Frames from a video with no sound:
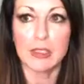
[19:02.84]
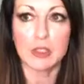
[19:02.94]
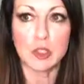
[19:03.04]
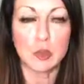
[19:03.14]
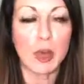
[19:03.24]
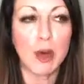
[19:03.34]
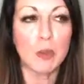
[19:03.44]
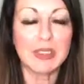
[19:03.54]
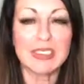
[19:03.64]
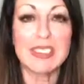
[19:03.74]
to help
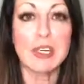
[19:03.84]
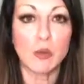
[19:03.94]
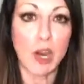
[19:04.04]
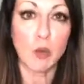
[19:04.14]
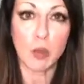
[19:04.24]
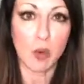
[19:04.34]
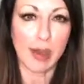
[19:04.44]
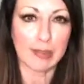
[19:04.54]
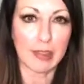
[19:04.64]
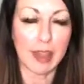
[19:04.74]
us get what we
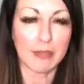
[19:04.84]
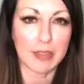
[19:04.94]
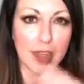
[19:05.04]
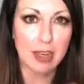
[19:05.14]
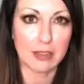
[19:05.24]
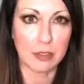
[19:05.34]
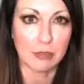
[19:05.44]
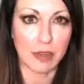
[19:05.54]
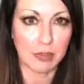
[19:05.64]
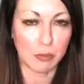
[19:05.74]
want in life? And that is
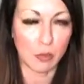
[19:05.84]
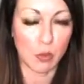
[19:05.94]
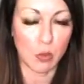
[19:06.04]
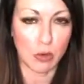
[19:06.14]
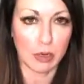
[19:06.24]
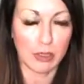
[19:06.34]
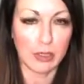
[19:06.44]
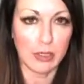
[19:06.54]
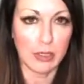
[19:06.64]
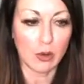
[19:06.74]
survival or
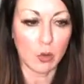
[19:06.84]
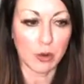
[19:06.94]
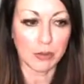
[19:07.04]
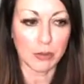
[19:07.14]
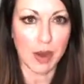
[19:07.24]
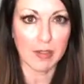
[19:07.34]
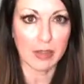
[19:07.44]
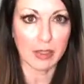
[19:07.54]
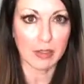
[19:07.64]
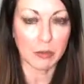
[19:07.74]

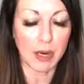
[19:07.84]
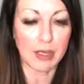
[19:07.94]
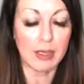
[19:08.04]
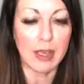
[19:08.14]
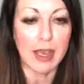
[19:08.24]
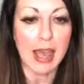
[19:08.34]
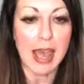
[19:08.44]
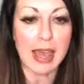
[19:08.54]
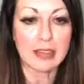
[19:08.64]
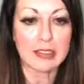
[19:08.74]
thriving, right?
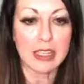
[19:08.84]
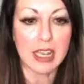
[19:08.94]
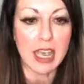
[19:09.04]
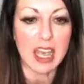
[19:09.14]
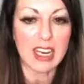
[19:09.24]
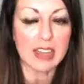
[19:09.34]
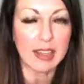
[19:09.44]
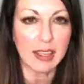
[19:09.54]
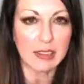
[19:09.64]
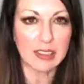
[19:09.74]
And
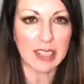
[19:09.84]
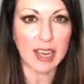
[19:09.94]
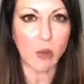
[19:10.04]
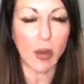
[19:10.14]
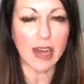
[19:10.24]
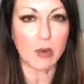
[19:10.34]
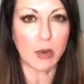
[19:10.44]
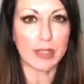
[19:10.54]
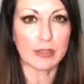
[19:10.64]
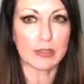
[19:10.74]
anything else is kind of white
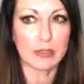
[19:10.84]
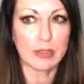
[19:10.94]
noise.